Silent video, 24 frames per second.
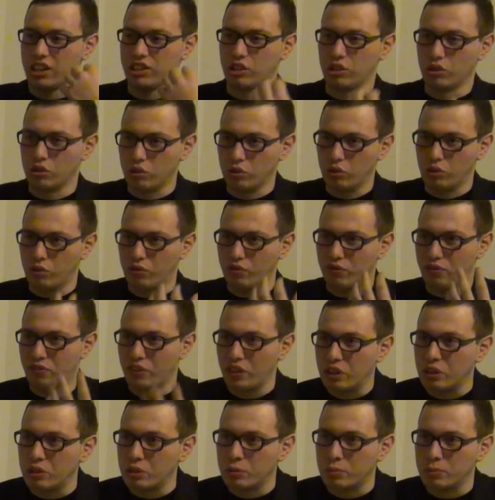You
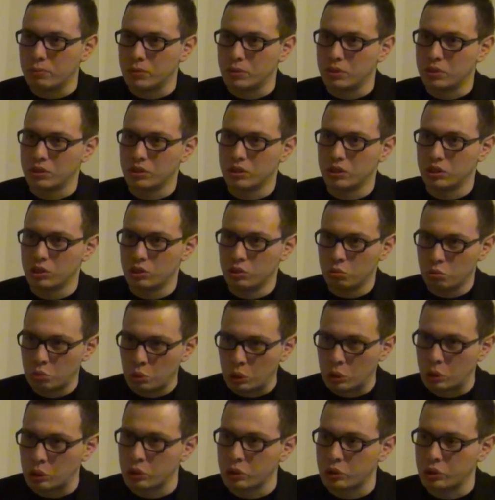film the
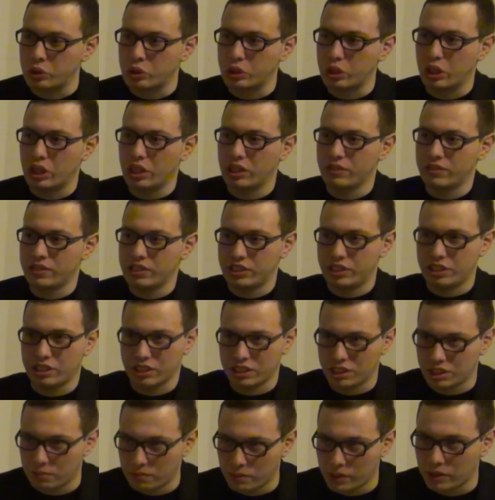world of the
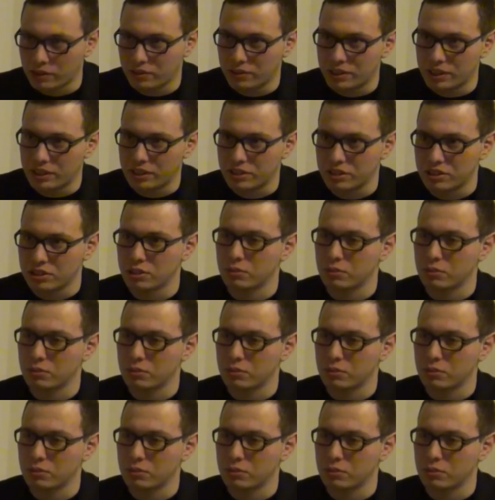documentary.